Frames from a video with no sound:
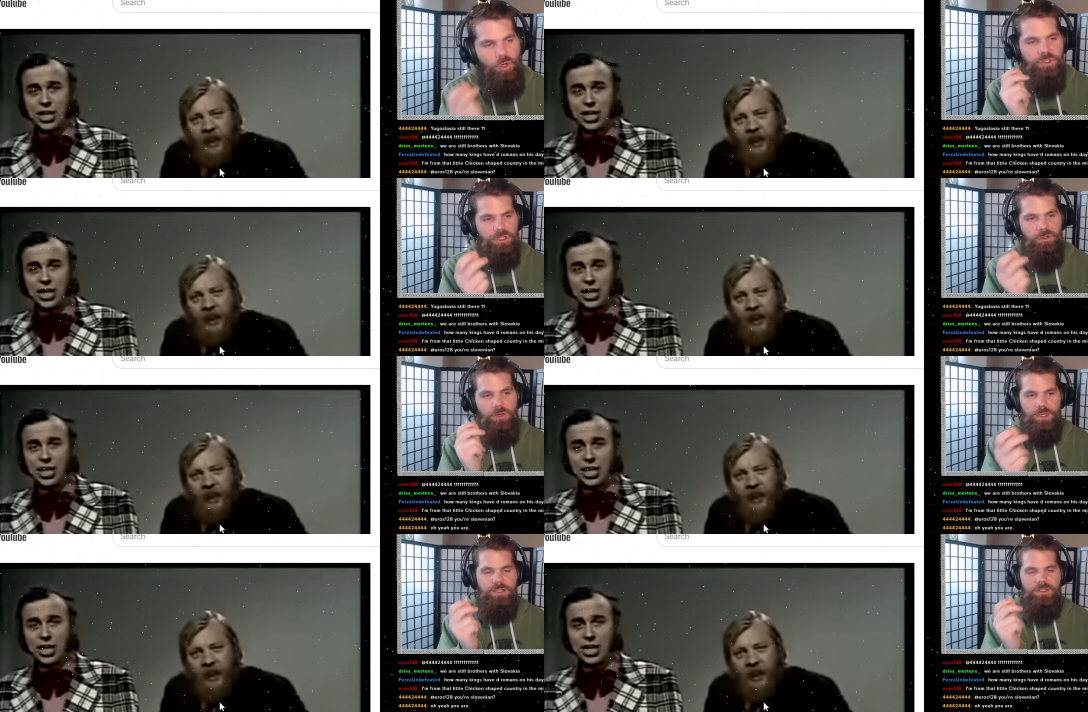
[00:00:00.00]
Speaker 1: culture of
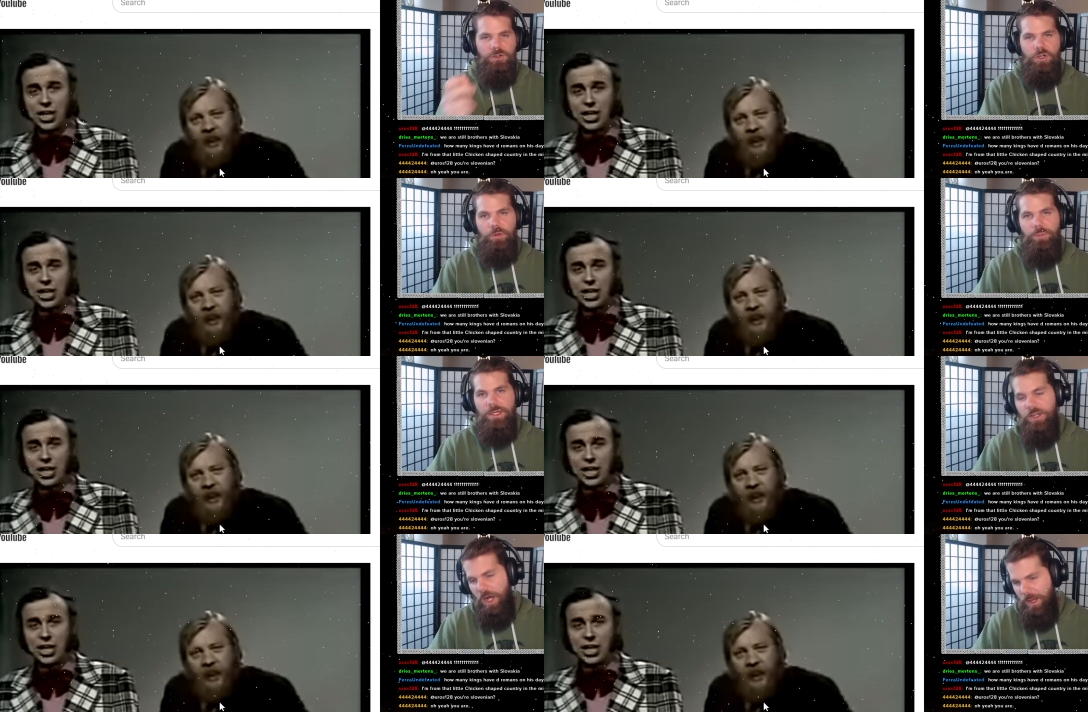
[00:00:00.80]
Eastern
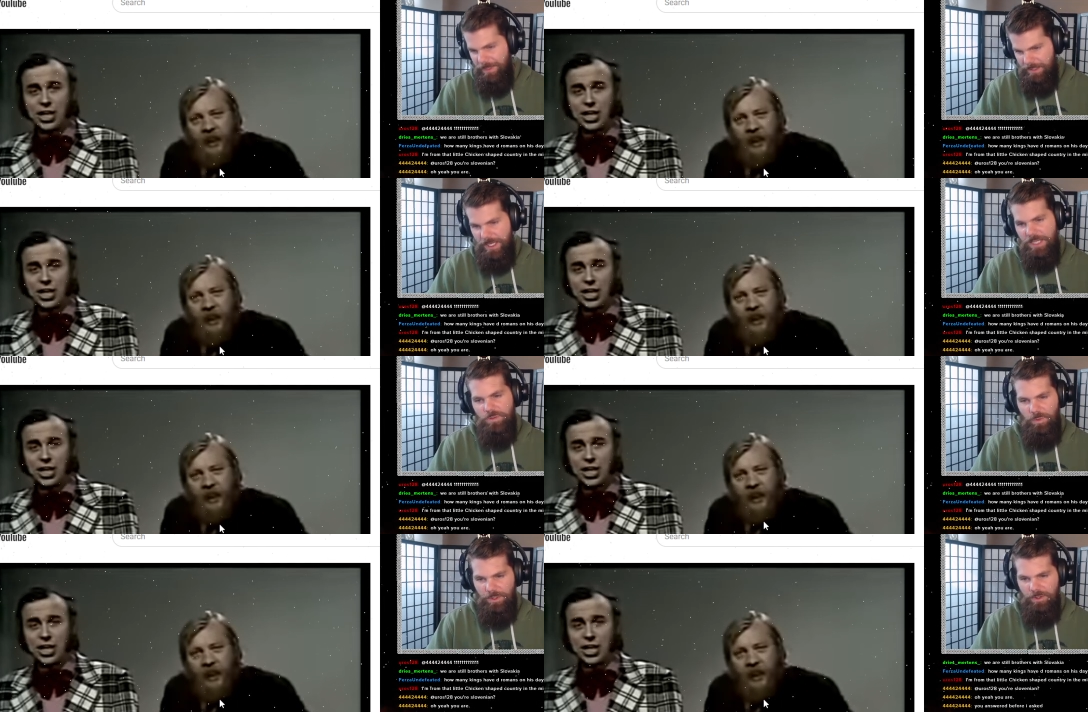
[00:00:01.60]
European comedy. That's what
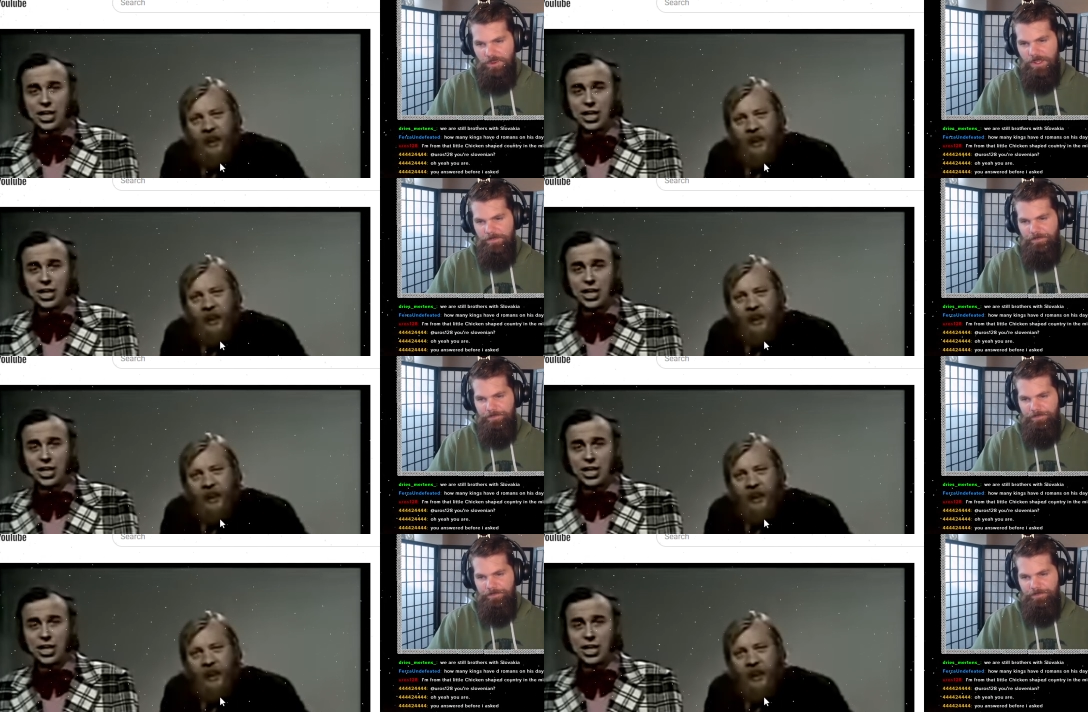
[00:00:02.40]
we are doing.